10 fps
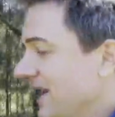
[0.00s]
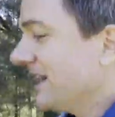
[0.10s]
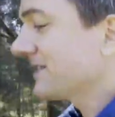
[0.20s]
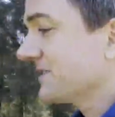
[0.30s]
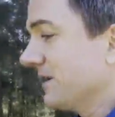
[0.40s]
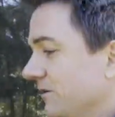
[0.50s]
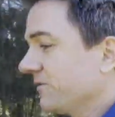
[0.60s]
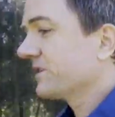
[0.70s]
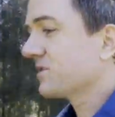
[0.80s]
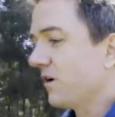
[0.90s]
And so
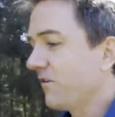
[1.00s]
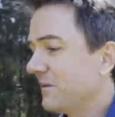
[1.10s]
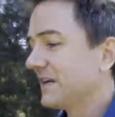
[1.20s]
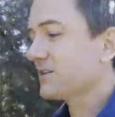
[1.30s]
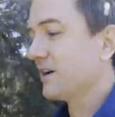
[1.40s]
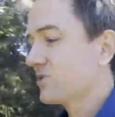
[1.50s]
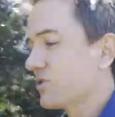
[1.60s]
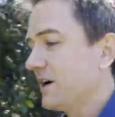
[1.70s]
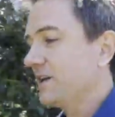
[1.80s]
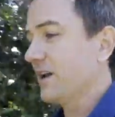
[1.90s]
for 12 months, I
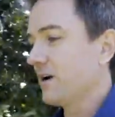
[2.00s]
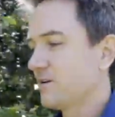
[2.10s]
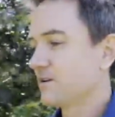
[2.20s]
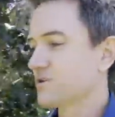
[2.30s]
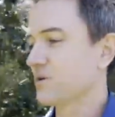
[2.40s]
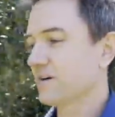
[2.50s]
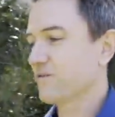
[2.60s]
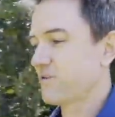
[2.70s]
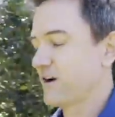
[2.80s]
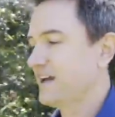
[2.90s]
tried to go
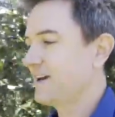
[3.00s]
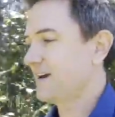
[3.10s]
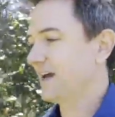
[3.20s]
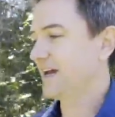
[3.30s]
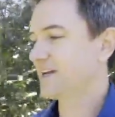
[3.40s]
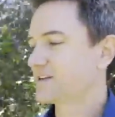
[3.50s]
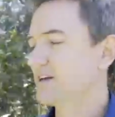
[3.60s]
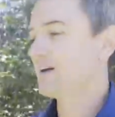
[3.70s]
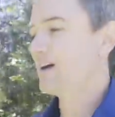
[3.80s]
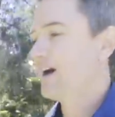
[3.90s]
drug-free. And
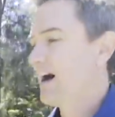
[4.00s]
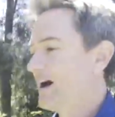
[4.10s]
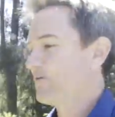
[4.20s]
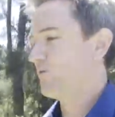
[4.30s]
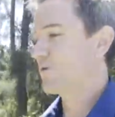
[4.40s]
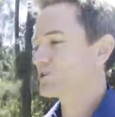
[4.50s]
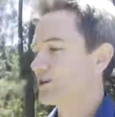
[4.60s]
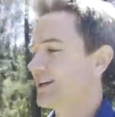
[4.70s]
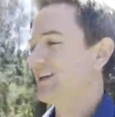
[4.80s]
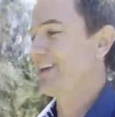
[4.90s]

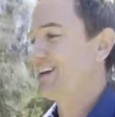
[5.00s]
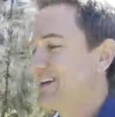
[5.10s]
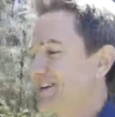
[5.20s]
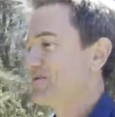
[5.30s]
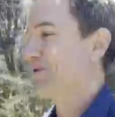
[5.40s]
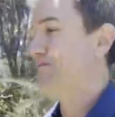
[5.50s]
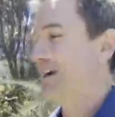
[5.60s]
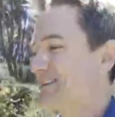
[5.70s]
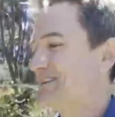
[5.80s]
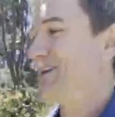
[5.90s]
unfortunately, at the end of that 12
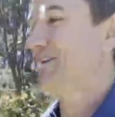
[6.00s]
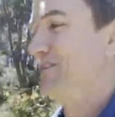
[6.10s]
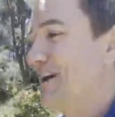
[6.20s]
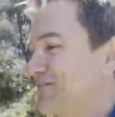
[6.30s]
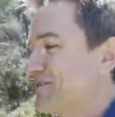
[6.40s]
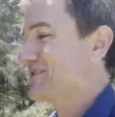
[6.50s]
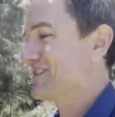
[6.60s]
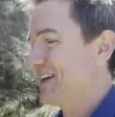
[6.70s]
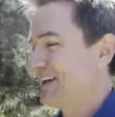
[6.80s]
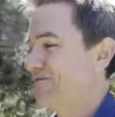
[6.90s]
months, even after
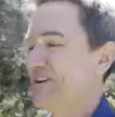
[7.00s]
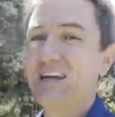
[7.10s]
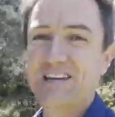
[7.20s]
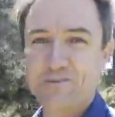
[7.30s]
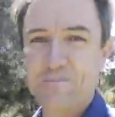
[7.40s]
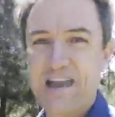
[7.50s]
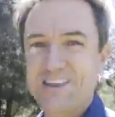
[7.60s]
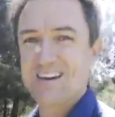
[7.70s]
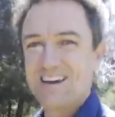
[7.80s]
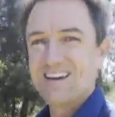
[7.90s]
visiting every naturopath,
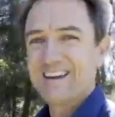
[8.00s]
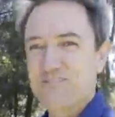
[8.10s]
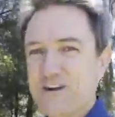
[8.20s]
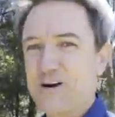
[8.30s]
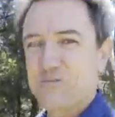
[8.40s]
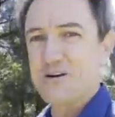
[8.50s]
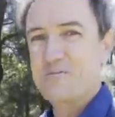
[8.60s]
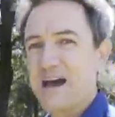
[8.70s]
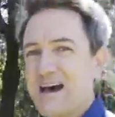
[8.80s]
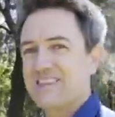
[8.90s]
every
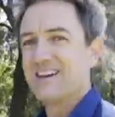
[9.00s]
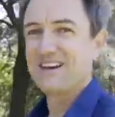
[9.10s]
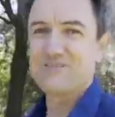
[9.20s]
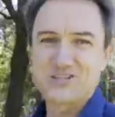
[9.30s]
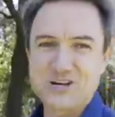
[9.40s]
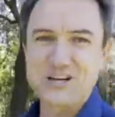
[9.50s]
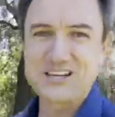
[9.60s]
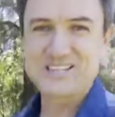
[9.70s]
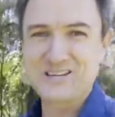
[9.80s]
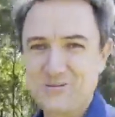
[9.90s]
homeopath, every
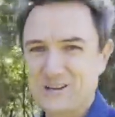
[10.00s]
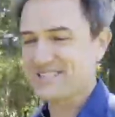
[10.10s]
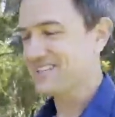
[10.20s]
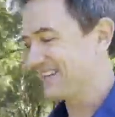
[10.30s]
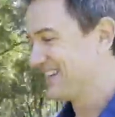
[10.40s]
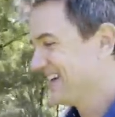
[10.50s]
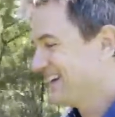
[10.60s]
Chinese herbalist, and